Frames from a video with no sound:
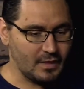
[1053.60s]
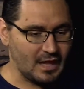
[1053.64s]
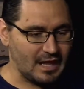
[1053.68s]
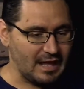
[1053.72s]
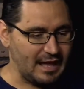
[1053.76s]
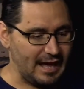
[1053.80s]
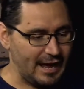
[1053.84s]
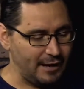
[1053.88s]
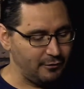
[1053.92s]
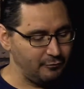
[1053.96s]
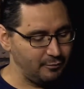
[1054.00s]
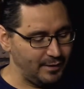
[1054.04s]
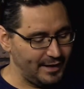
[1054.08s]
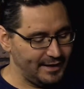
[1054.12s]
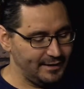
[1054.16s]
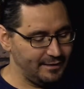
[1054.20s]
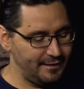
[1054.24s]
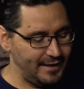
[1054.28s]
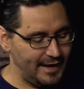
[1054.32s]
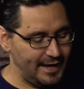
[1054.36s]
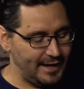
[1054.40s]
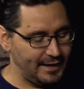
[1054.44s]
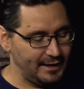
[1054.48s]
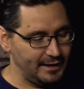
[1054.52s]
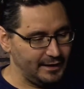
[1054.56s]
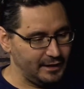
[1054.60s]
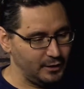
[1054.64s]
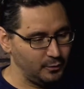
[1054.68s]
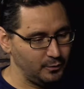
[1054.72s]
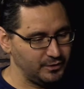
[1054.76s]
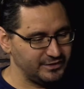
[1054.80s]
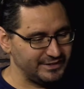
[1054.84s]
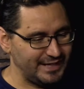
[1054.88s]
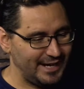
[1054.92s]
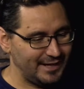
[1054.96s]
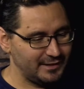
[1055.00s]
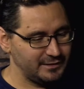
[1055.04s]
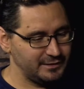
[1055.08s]
I read that it was
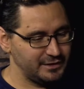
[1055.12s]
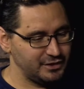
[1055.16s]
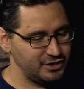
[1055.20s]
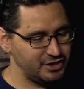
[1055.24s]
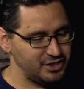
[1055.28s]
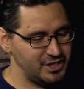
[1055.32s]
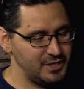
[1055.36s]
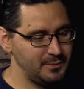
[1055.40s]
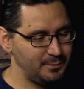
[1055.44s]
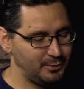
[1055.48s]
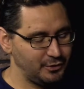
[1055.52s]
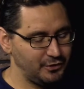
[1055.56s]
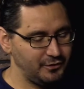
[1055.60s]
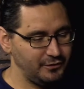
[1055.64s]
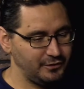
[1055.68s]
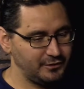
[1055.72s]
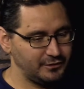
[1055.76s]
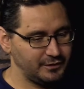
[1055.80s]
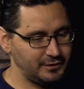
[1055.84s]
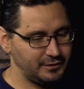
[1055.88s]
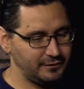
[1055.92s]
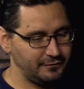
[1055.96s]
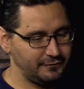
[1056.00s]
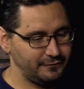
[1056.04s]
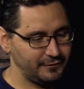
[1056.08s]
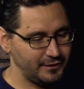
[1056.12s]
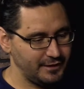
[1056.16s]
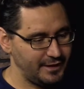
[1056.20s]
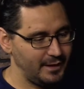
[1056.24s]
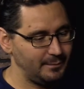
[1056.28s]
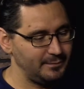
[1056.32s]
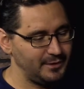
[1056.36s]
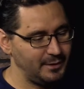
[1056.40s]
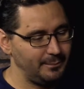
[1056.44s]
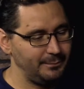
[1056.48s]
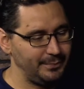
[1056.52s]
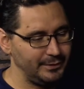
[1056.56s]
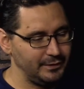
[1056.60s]
actually cheaper for them
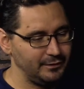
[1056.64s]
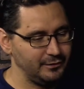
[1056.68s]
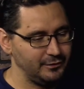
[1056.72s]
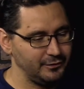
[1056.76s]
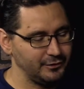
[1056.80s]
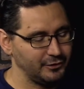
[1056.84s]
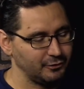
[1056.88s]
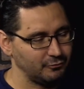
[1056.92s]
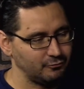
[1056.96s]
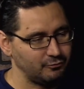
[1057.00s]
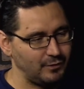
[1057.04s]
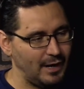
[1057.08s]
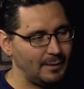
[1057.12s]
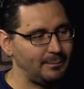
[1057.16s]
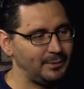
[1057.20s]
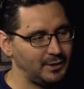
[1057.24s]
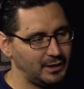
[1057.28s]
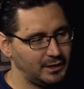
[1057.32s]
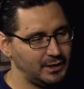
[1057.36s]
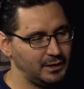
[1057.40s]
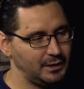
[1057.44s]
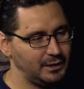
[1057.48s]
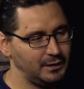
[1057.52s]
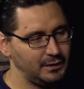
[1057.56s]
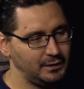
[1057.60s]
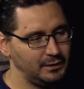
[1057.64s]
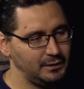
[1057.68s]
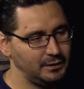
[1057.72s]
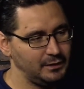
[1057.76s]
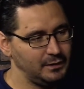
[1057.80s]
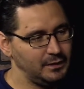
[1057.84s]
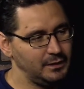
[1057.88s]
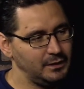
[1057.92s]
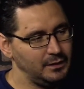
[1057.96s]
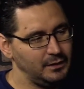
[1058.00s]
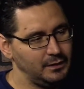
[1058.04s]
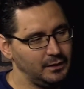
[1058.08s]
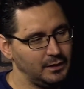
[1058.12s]
to build a replica
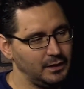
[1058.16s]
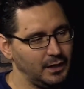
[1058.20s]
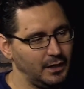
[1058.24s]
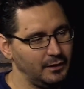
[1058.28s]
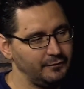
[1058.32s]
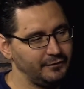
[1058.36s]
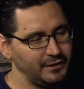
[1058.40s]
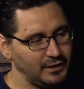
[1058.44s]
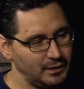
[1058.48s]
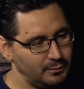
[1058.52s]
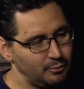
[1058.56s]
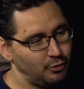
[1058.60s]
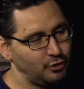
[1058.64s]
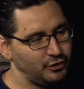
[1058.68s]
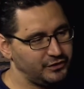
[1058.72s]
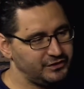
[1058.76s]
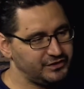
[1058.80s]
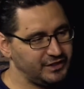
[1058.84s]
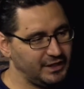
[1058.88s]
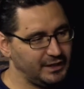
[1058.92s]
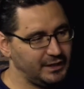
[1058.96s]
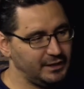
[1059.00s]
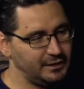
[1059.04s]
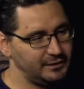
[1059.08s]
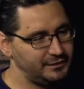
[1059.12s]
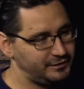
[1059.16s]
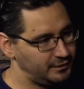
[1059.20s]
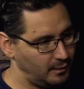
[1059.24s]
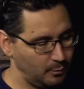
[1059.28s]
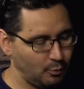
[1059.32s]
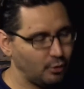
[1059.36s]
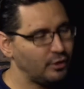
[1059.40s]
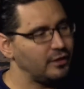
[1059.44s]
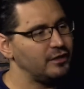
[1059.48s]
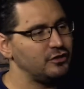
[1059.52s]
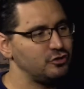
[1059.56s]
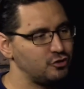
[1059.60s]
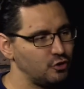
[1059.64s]
of Ybor City
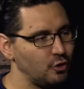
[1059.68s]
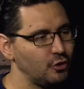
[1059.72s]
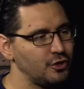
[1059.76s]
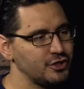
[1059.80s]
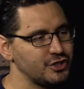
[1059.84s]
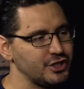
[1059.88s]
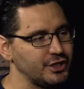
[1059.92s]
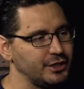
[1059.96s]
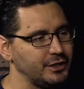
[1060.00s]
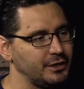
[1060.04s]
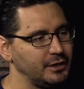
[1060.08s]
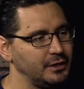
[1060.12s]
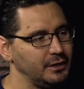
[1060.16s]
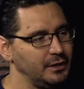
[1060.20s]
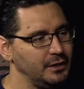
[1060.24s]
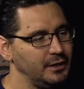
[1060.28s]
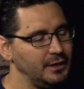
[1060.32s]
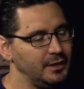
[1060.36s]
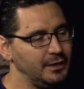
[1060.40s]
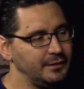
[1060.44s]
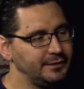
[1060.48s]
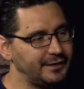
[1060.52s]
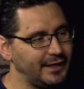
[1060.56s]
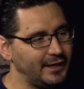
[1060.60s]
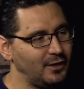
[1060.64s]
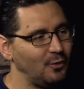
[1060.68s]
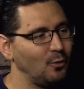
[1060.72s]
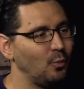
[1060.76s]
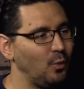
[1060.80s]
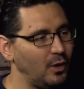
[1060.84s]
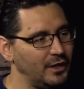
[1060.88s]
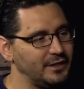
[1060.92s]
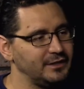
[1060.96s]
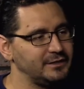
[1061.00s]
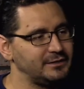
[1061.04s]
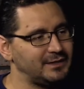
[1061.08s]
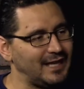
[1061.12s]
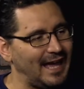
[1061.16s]
somewhere in Georgia than it
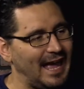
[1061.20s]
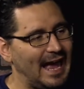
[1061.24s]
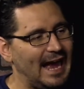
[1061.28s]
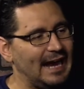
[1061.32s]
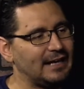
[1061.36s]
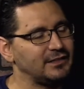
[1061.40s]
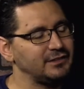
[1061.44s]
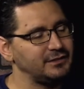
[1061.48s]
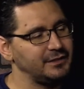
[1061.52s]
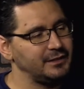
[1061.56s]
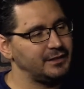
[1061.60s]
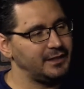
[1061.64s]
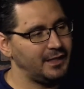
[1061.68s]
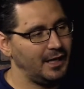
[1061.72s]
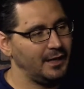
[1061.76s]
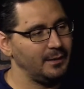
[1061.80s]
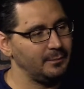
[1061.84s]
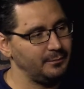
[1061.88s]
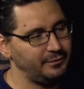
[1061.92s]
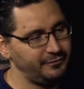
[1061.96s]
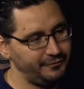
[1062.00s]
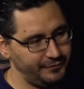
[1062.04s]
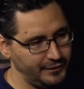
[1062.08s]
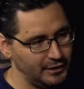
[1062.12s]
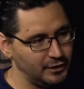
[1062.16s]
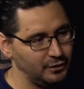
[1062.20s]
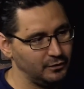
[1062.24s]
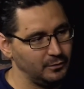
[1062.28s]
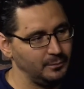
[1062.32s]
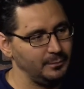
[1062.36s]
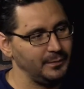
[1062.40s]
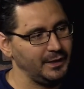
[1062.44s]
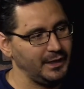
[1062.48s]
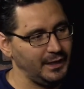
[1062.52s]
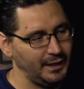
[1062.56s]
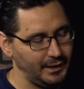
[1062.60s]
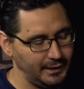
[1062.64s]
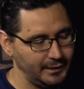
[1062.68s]
was to actually come film
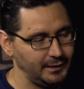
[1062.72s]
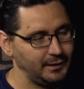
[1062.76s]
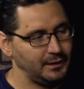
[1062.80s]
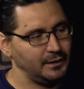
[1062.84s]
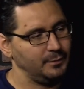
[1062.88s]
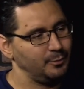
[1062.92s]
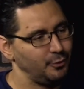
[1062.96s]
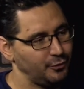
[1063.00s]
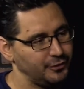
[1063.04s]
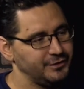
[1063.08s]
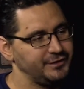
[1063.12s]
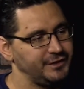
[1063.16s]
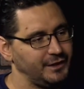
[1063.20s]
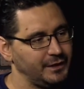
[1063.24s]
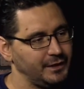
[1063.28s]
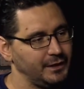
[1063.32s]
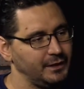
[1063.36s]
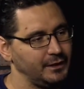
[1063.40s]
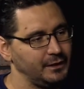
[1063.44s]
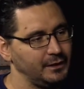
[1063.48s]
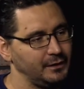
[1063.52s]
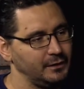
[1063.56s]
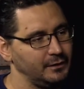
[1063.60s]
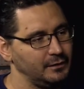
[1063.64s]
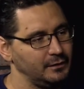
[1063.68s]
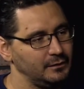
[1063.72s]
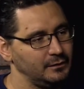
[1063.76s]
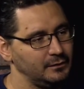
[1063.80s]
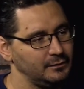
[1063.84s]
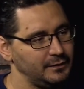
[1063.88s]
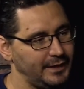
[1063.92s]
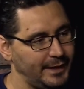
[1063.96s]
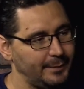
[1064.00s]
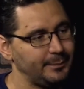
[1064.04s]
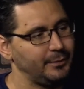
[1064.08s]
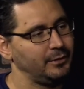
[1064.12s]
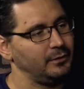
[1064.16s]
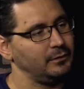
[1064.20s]
in Ybor City,
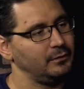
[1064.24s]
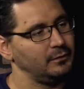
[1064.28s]
Tampa.